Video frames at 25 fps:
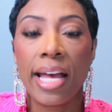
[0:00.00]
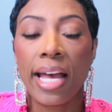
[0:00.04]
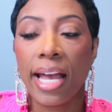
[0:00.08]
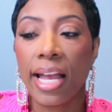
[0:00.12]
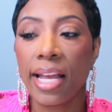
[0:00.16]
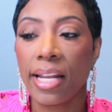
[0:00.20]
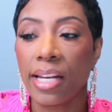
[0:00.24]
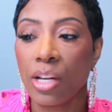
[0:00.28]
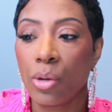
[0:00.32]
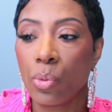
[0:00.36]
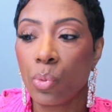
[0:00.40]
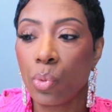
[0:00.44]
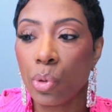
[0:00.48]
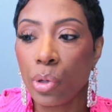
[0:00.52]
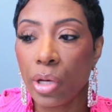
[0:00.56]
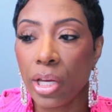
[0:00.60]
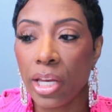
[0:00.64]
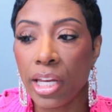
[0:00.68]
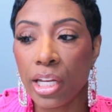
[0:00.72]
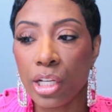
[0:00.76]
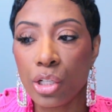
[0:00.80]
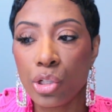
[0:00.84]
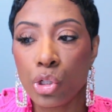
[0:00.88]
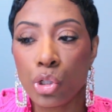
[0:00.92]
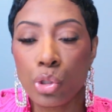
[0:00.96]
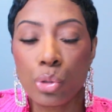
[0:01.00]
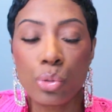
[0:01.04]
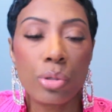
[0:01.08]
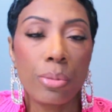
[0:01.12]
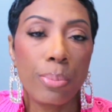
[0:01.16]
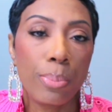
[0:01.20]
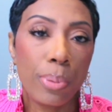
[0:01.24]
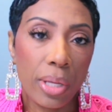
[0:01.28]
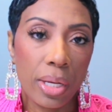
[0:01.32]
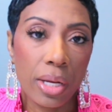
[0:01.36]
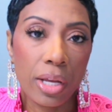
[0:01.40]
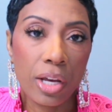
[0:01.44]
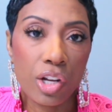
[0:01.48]
and it will hit you,
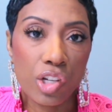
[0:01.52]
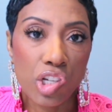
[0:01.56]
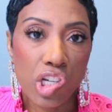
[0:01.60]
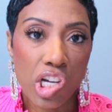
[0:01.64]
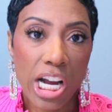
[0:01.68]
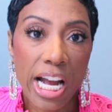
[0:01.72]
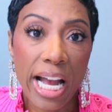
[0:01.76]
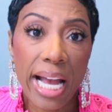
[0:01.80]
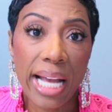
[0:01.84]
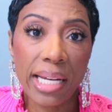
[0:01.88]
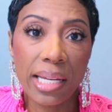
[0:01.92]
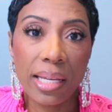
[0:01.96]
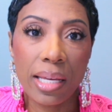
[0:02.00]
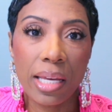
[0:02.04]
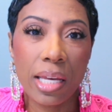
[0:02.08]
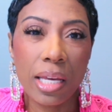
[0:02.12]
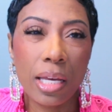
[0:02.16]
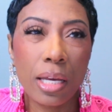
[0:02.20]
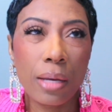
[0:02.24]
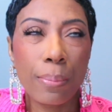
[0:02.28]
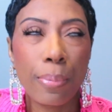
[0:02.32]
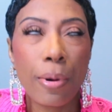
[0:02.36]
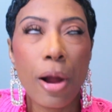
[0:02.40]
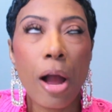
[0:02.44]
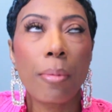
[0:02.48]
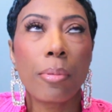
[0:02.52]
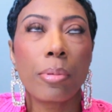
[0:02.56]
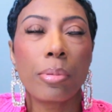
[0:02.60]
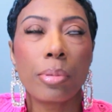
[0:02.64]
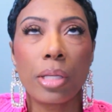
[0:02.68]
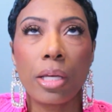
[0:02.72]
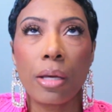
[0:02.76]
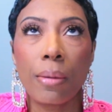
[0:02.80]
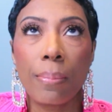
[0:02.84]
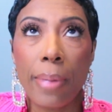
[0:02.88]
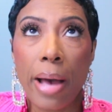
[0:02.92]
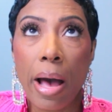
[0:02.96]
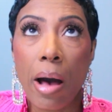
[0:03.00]
depending on your height again,
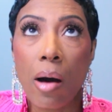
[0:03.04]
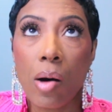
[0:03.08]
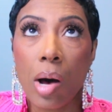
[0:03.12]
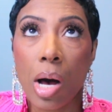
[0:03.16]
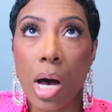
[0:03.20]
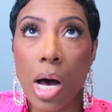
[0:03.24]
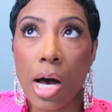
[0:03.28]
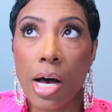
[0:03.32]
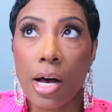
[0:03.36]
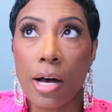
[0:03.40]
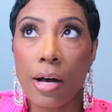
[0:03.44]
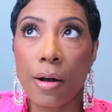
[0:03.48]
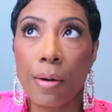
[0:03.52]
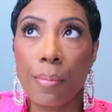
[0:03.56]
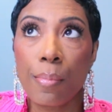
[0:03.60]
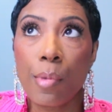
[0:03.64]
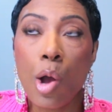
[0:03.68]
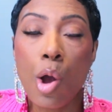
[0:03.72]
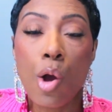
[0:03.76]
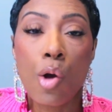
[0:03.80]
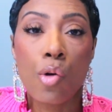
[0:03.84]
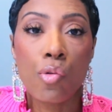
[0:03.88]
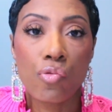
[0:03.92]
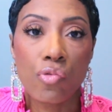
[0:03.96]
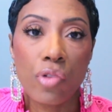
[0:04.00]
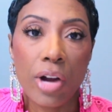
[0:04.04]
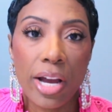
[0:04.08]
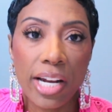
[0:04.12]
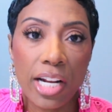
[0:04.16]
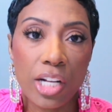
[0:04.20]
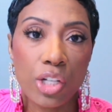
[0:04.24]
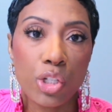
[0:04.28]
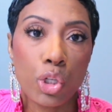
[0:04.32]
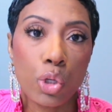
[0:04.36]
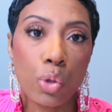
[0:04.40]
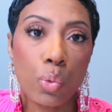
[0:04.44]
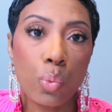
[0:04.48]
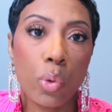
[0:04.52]
probably about um, right
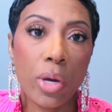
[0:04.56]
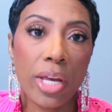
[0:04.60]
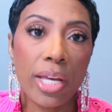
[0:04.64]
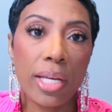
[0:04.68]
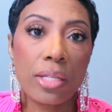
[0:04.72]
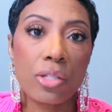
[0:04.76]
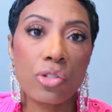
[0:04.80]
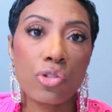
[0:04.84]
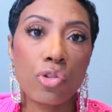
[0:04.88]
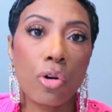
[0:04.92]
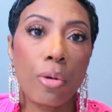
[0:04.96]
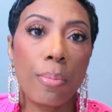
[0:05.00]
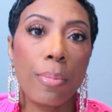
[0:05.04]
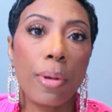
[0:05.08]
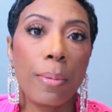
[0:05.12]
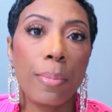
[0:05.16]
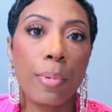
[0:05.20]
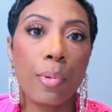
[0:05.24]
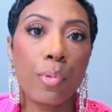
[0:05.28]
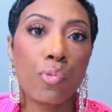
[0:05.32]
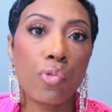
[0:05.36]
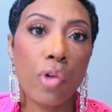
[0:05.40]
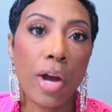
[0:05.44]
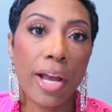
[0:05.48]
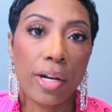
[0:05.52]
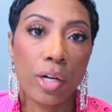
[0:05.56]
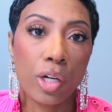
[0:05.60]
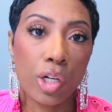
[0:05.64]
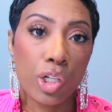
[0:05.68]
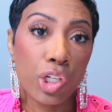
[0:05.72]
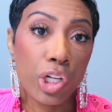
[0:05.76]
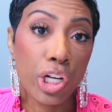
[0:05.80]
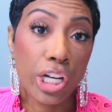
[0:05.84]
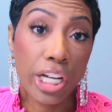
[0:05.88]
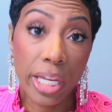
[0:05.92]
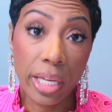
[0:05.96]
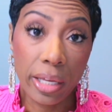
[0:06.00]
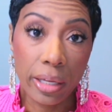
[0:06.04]
at your waist or maybe right on
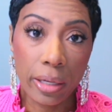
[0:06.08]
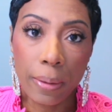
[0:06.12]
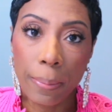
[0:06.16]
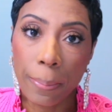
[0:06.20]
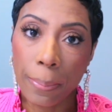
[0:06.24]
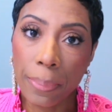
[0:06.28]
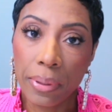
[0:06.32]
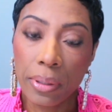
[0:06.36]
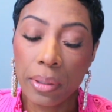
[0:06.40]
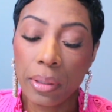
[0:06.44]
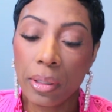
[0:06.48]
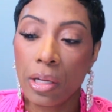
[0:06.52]
your hip.